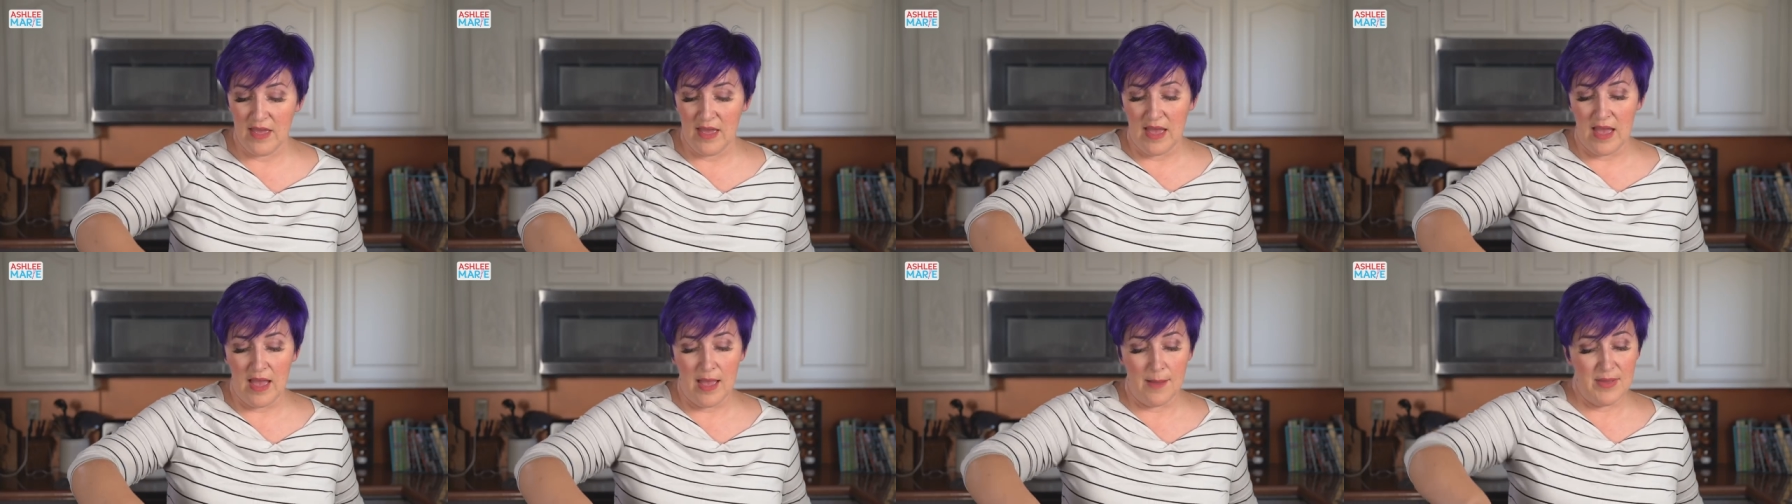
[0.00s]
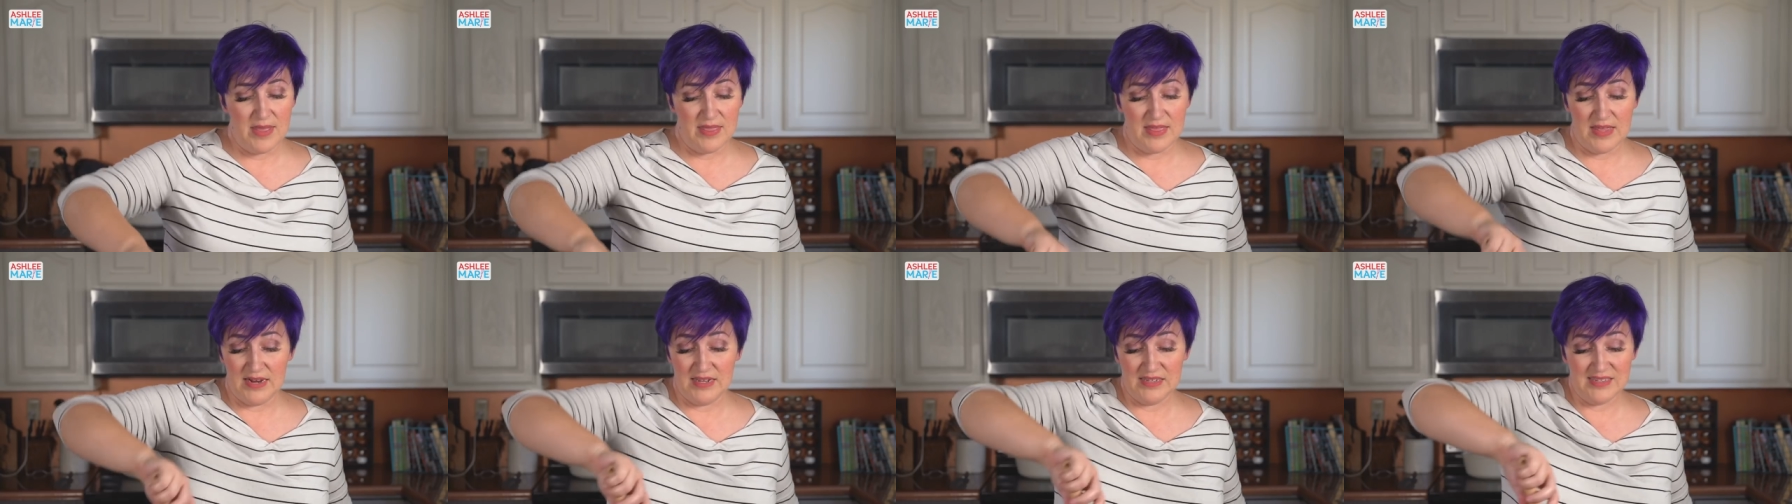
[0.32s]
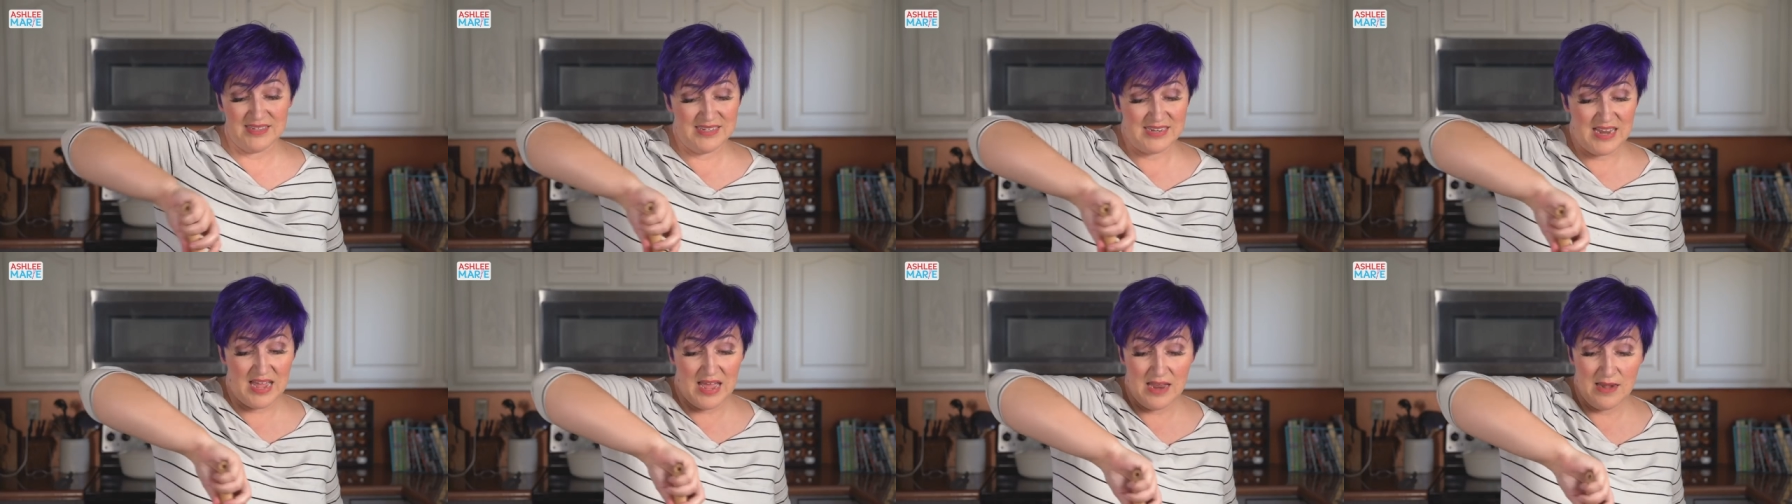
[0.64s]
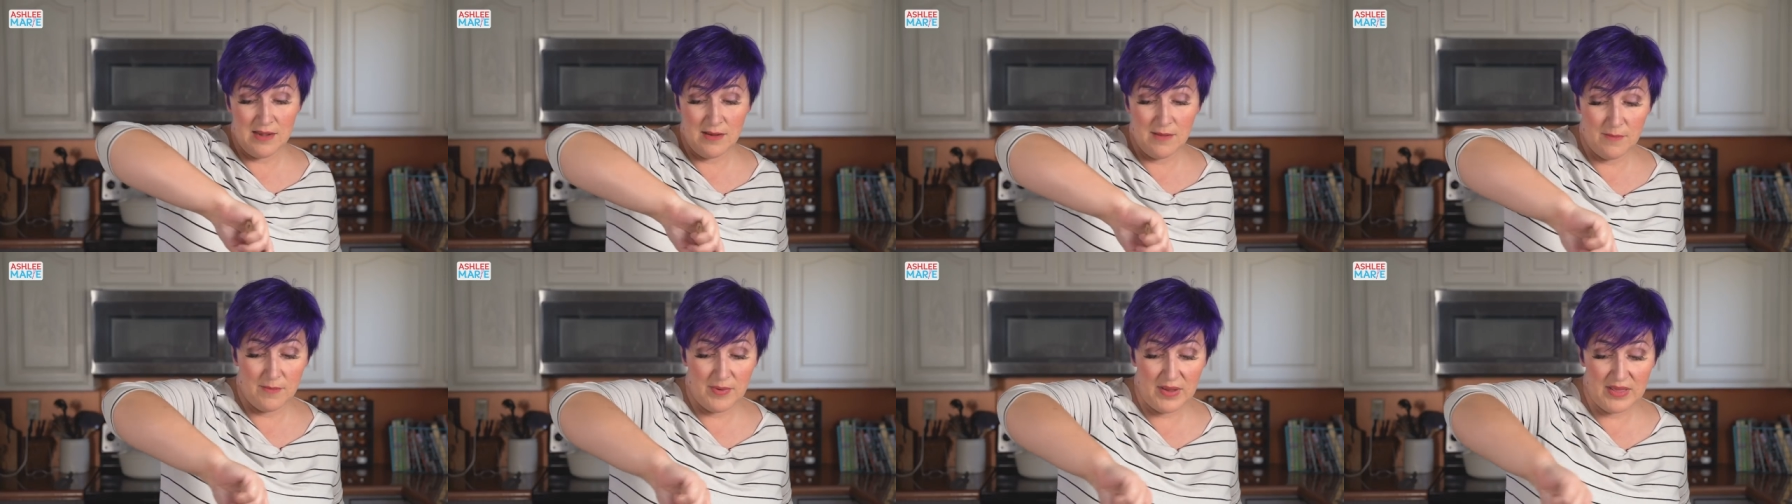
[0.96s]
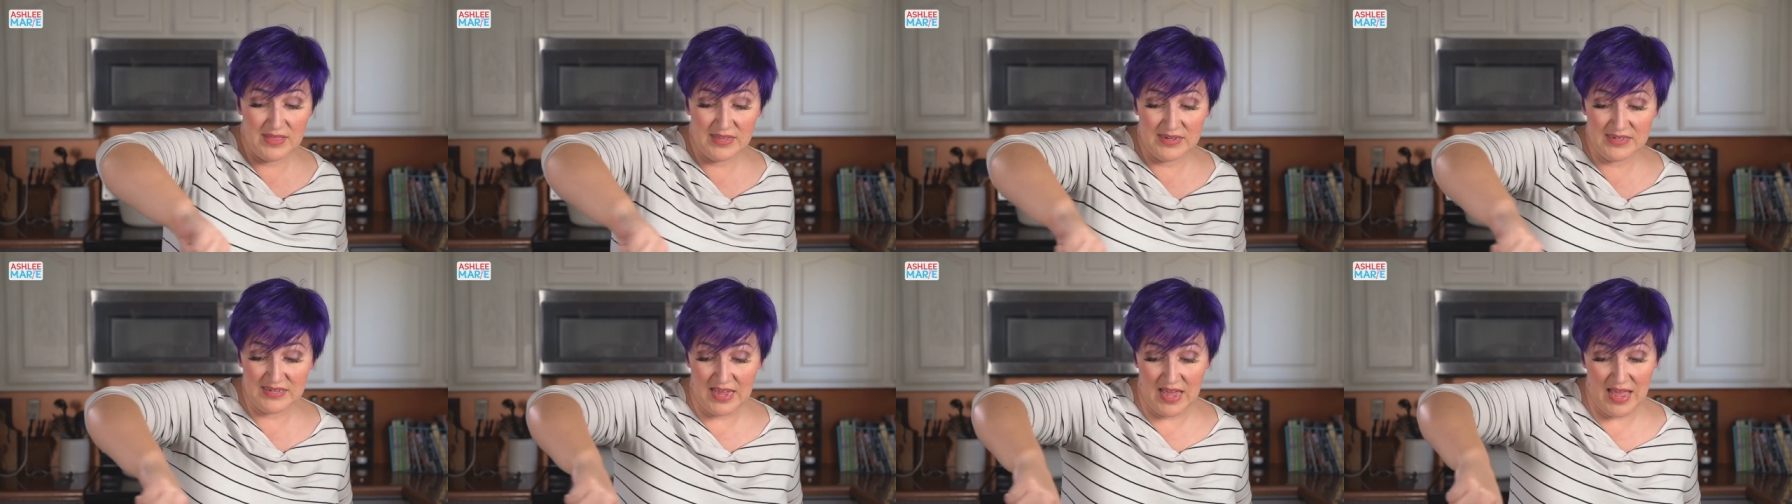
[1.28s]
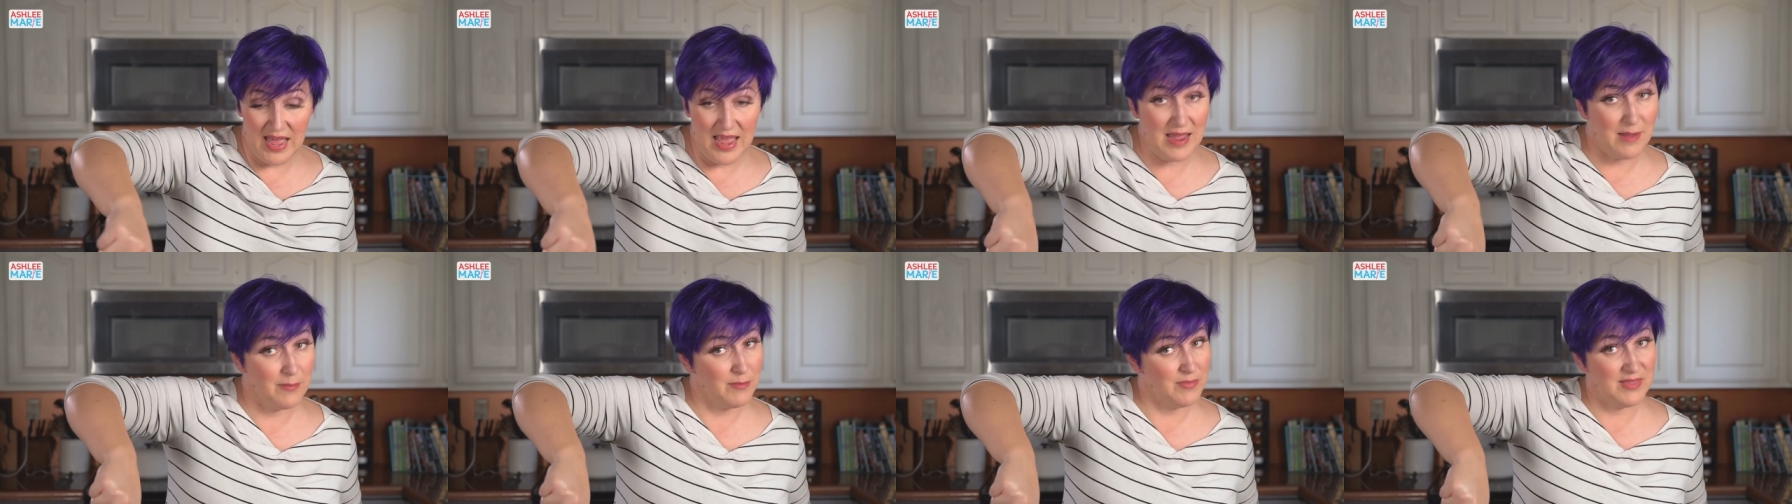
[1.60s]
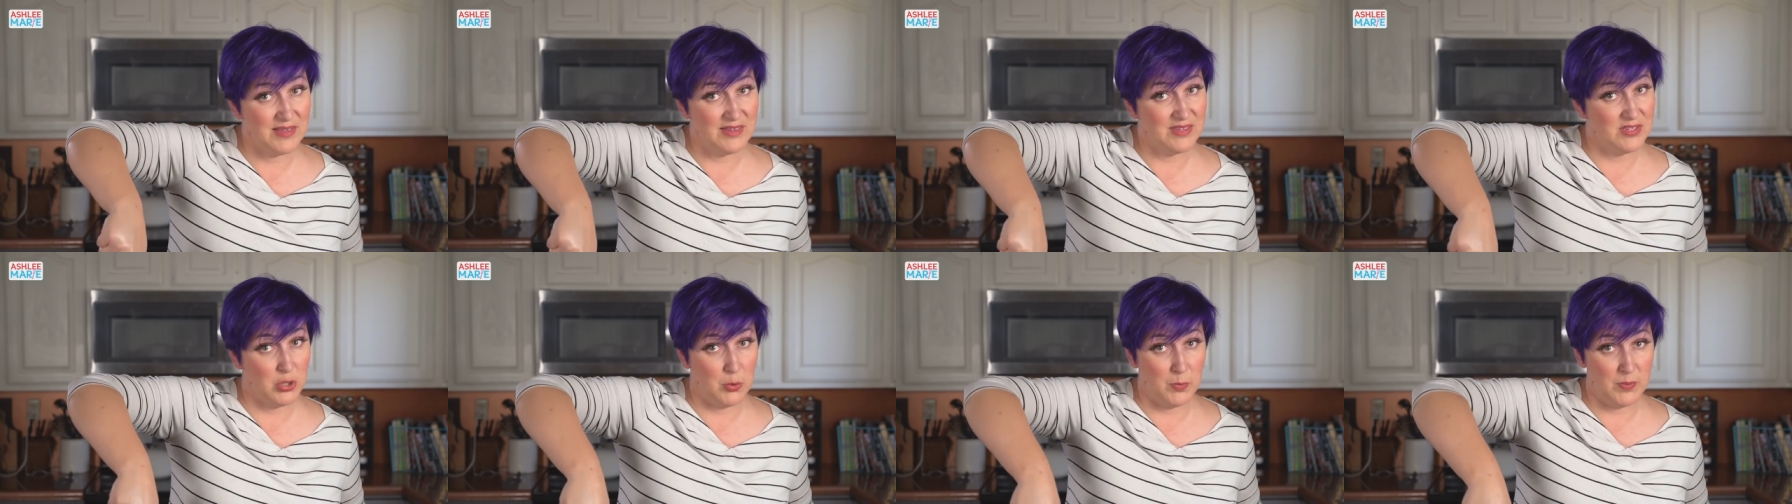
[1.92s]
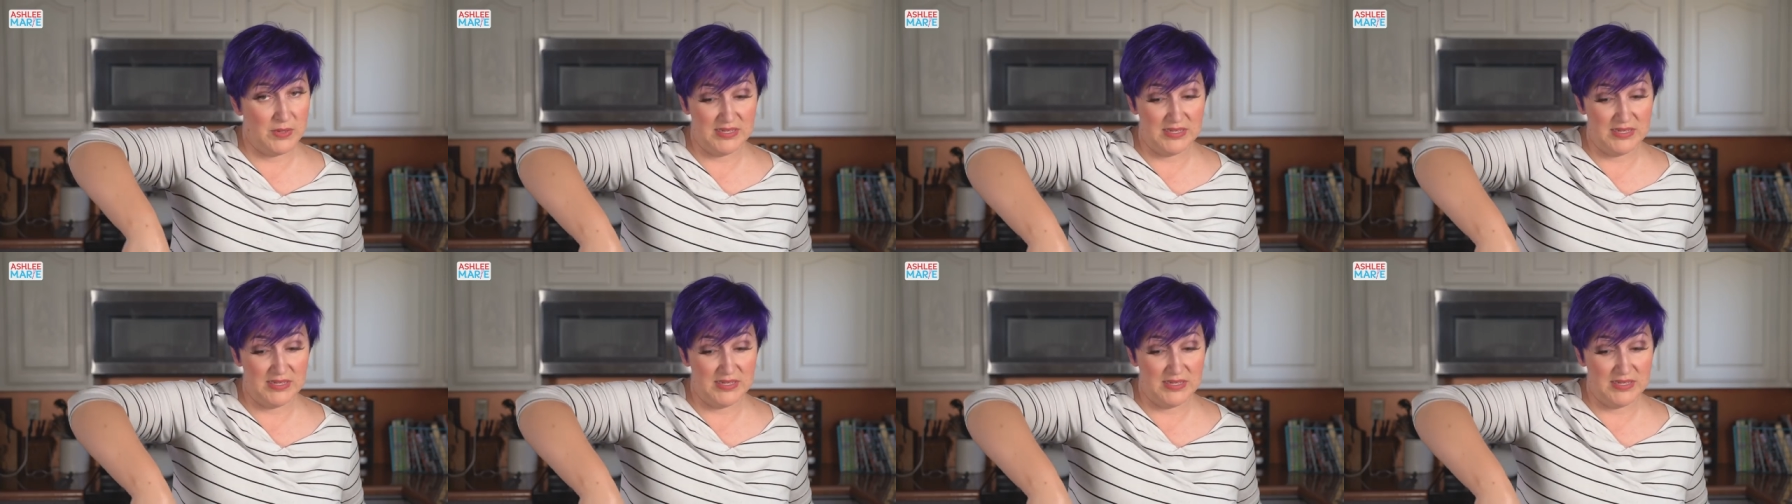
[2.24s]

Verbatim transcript: And then it's done by the time the soup